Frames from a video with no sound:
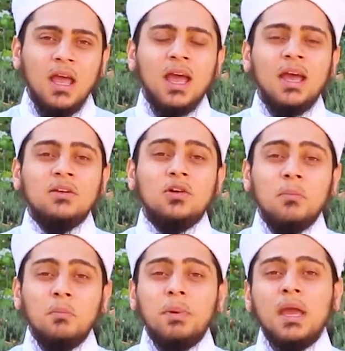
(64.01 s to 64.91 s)
and
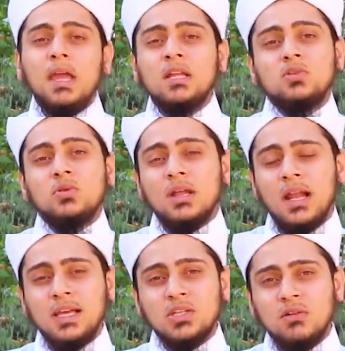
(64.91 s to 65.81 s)
compare it to the
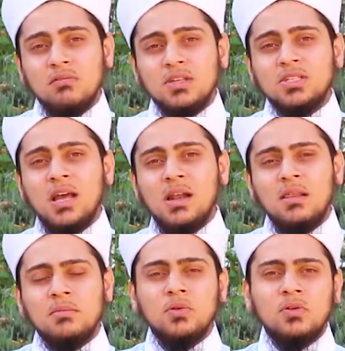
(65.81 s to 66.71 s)
likes of the sun,
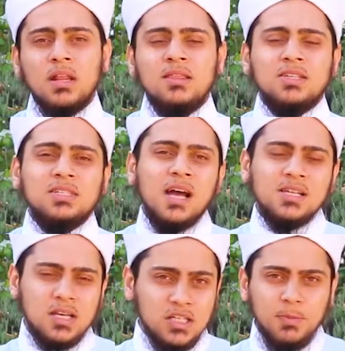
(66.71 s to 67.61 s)
the moon, and the
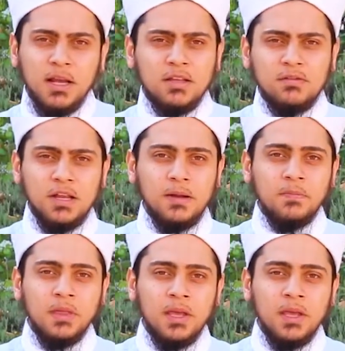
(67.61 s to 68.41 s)
stars respectively,